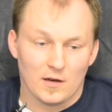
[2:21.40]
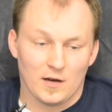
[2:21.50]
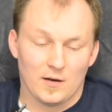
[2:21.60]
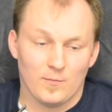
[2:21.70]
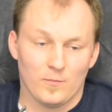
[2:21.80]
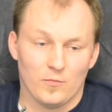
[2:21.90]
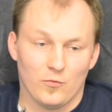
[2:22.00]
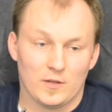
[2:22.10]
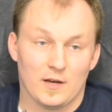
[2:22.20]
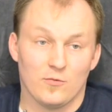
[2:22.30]
Um,
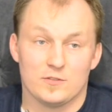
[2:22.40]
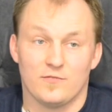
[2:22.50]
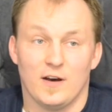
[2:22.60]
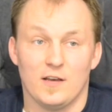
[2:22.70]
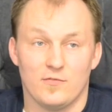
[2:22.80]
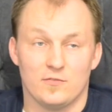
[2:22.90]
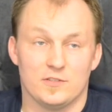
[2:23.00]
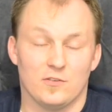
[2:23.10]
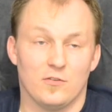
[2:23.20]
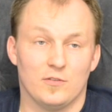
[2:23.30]
when I was five
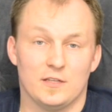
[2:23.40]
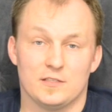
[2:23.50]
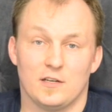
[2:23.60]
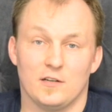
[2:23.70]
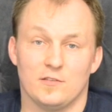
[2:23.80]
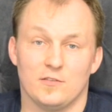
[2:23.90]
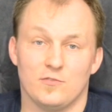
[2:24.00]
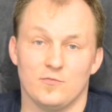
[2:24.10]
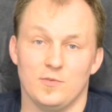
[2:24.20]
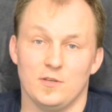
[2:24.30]
years old, I started
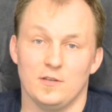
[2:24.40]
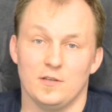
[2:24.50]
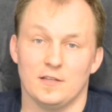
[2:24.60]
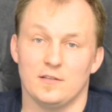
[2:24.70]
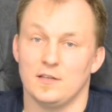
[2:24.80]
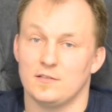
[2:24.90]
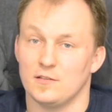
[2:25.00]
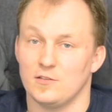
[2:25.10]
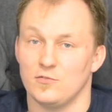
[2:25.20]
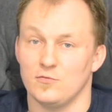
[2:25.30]
to be
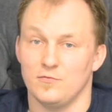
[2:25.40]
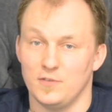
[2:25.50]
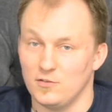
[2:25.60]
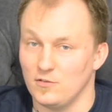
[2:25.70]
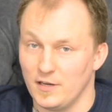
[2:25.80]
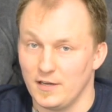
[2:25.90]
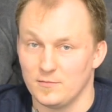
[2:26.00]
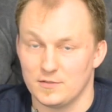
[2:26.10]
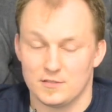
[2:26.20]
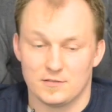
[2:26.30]
addicted to video
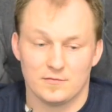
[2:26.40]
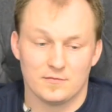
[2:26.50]
games,